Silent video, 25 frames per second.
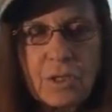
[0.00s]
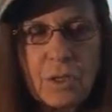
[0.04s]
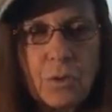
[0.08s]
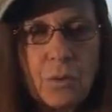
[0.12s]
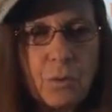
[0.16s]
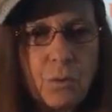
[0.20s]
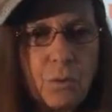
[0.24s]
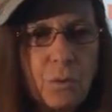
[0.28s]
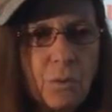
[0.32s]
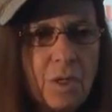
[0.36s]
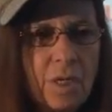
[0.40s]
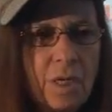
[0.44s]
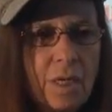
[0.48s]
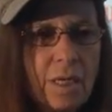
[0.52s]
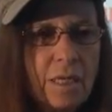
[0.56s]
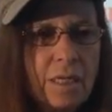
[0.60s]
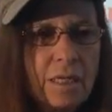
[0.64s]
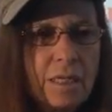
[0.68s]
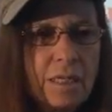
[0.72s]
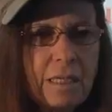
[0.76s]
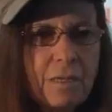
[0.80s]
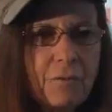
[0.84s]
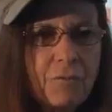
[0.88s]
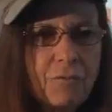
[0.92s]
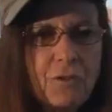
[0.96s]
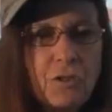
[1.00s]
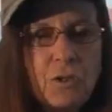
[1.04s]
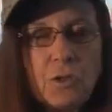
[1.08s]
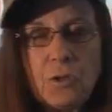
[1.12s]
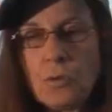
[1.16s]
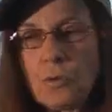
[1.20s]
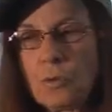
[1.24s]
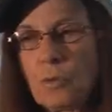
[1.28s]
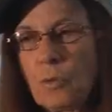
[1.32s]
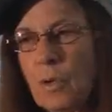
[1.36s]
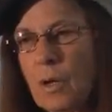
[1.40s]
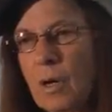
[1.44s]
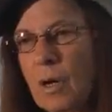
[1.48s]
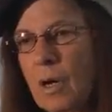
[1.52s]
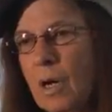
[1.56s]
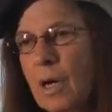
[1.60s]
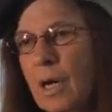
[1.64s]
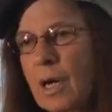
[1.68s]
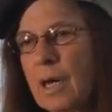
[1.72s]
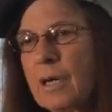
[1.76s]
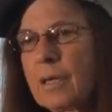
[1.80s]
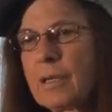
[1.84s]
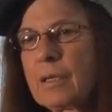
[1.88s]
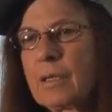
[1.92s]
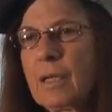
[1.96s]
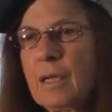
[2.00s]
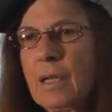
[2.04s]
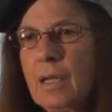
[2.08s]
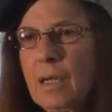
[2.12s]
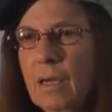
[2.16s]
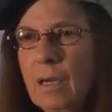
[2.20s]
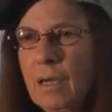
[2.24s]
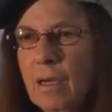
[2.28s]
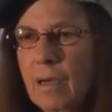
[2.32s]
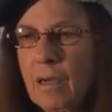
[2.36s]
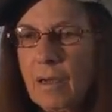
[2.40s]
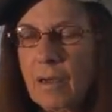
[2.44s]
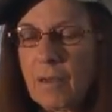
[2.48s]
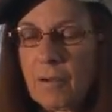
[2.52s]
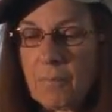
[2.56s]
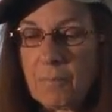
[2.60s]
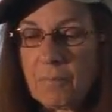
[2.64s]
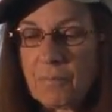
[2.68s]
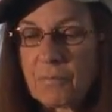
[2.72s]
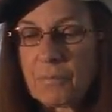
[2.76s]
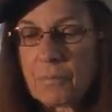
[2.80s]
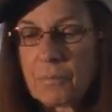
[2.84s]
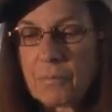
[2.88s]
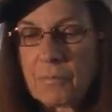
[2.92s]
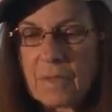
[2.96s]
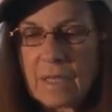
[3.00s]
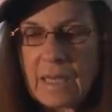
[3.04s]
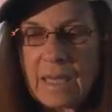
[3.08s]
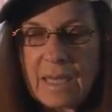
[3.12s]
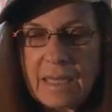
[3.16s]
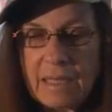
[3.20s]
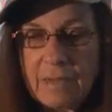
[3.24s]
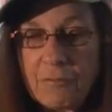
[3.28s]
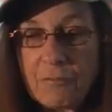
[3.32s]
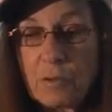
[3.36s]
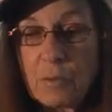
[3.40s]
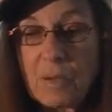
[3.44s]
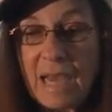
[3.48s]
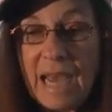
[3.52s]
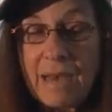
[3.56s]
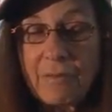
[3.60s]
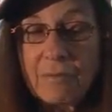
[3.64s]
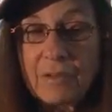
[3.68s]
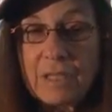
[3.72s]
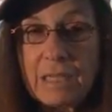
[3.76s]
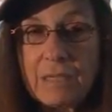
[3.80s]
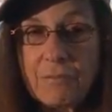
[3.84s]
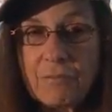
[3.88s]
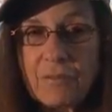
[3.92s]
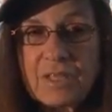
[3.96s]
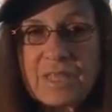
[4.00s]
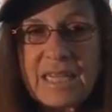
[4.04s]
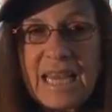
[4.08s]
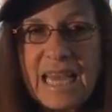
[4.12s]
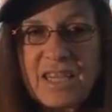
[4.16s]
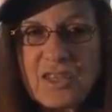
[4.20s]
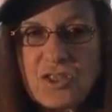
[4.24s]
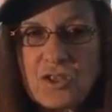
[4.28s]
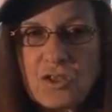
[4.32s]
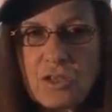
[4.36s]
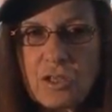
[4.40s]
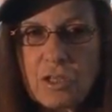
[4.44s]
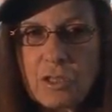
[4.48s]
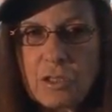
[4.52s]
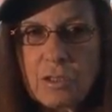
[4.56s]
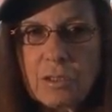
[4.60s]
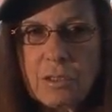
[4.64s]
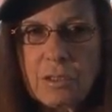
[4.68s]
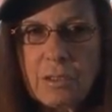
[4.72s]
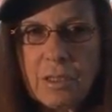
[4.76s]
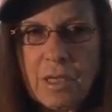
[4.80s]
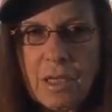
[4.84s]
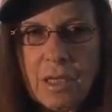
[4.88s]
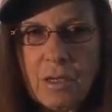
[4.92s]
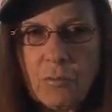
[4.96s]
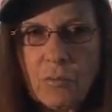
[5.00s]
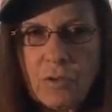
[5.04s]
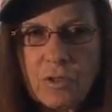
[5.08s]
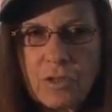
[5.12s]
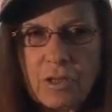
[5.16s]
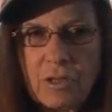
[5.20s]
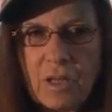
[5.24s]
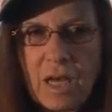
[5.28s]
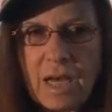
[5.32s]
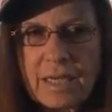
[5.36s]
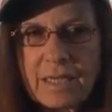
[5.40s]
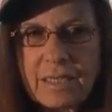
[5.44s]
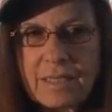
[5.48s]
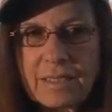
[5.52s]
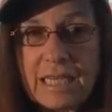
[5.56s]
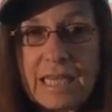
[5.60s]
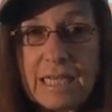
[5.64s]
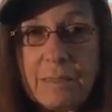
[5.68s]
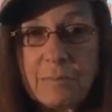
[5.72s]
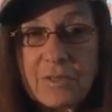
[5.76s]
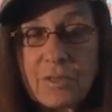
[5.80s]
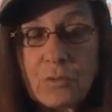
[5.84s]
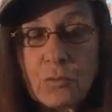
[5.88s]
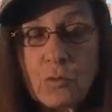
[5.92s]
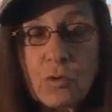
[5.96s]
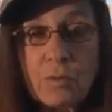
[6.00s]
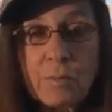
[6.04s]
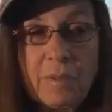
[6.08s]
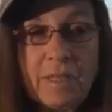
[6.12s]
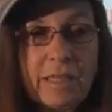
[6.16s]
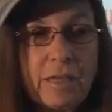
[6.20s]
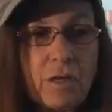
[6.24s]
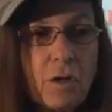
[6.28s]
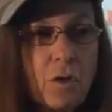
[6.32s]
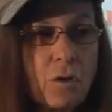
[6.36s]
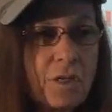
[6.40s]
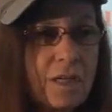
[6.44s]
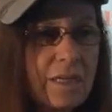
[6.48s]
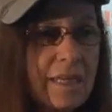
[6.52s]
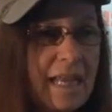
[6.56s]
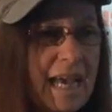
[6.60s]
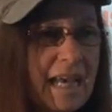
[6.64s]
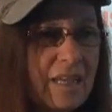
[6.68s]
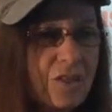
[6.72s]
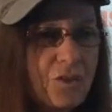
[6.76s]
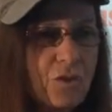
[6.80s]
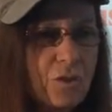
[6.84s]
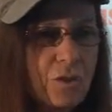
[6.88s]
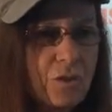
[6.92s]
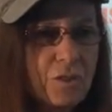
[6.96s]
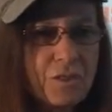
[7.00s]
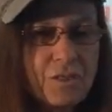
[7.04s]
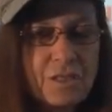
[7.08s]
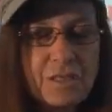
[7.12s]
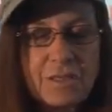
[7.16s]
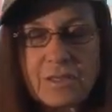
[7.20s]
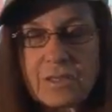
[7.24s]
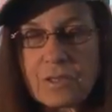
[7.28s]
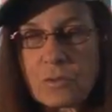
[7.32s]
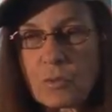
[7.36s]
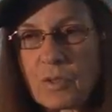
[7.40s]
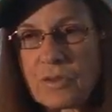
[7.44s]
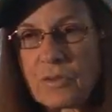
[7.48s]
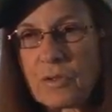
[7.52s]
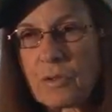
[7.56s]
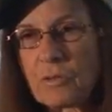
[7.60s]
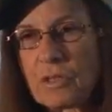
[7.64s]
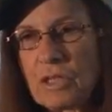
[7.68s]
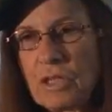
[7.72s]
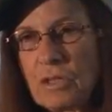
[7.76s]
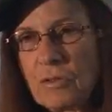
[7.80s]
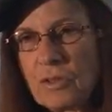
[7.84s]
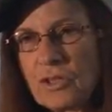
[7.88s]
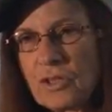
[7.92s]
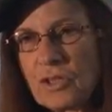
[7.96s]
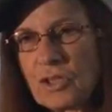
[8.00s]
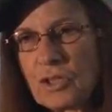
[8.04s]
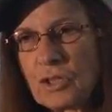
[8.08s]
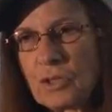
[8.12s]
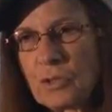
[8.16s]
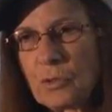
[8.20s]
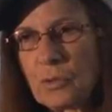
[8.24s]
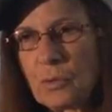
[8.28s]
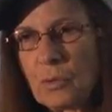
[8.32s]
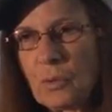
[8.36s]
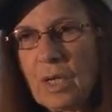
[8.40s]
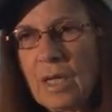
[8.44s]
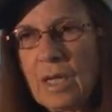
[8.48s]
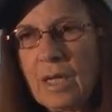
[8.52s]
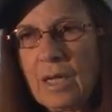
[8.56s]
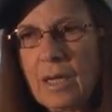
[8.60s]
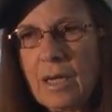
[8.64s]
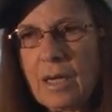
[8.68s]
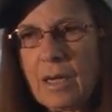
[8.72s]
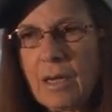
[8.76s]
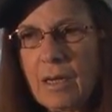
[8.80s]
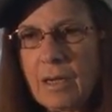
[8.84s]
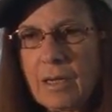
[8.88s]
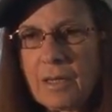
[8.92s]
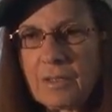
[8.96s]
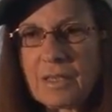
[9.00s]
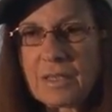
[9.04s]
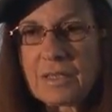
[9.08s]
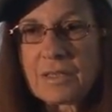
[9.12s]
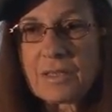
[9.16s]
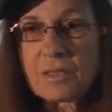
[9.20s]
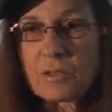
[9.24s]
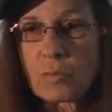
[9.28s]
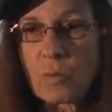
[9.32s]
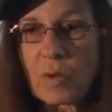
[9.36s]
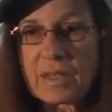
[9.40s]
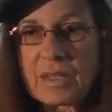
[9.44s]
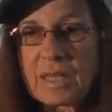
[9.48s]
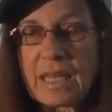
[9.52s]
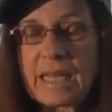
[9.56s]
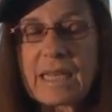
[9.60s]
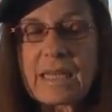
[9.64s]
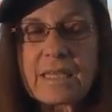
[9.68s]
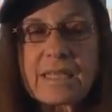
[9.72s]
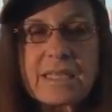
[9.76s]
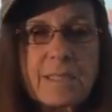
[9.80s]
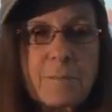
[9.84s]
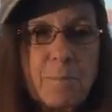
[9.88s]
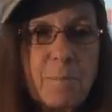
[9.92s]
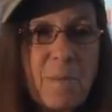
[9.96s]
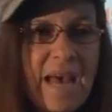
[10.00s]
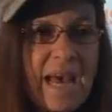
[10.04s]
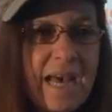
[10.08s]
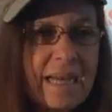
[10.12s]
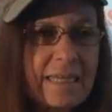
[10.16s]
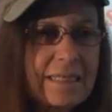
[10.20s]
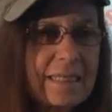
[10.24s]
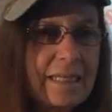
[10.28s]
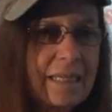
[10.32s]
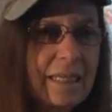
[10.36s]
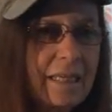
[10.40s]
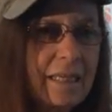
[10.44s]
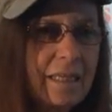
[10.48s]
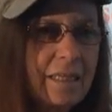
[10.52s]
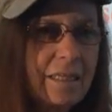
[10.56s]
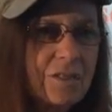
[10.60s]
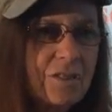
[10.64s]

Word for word: So if you have an invitational with a lot of teams that normally go to Nationals, this is what they're used to, this is what they expect.